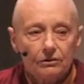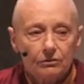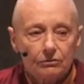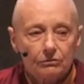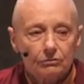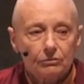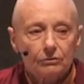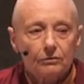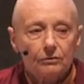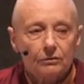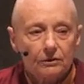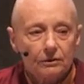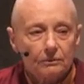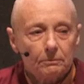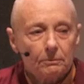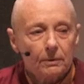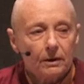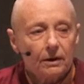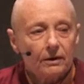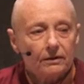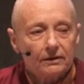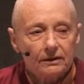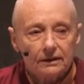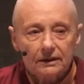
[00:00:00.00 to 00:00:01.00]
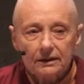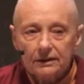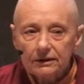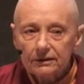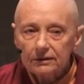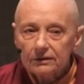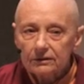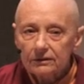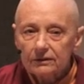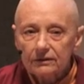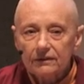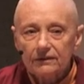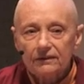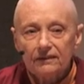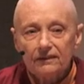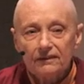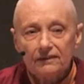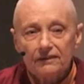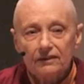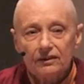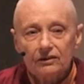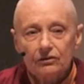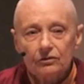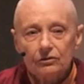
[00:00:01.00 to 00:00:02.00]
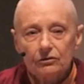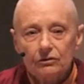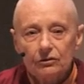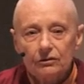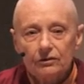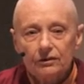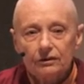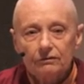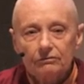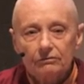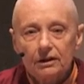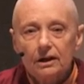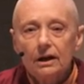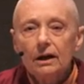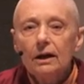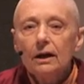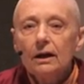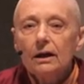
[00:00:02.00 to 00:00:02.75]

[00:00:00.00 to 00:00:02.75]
the truth of the path leading to the sensation of suffering,